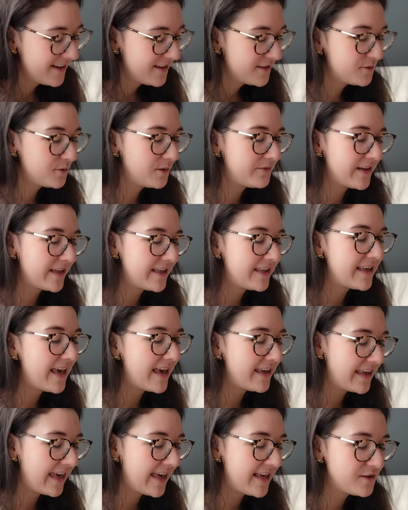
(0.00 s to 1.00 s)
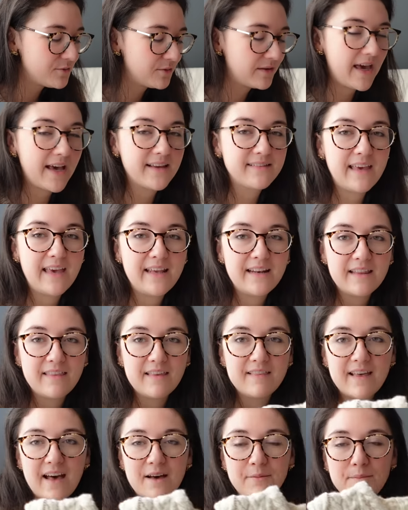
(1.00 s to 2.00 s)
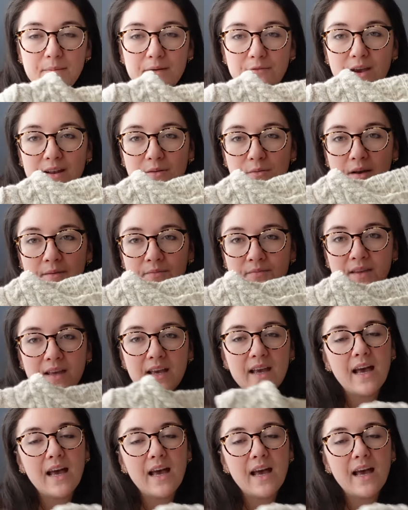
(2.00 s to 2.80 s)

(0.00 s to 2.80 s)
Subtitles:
So if I can get Gauge with Cascade, I think that'll be my red one.